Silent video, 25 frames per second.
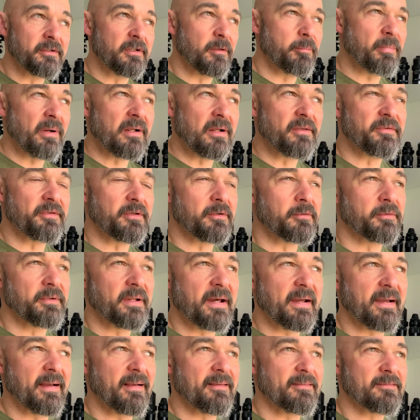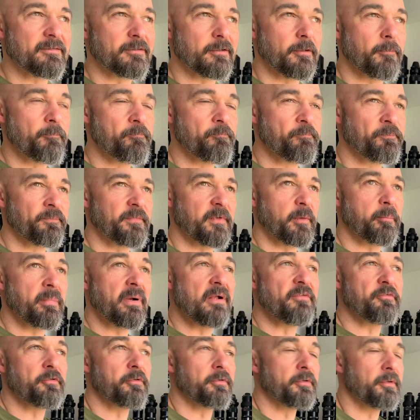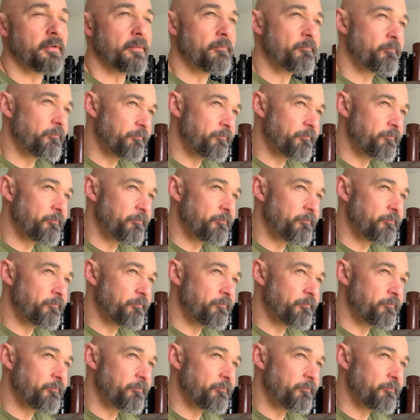depending on, I guess, depends on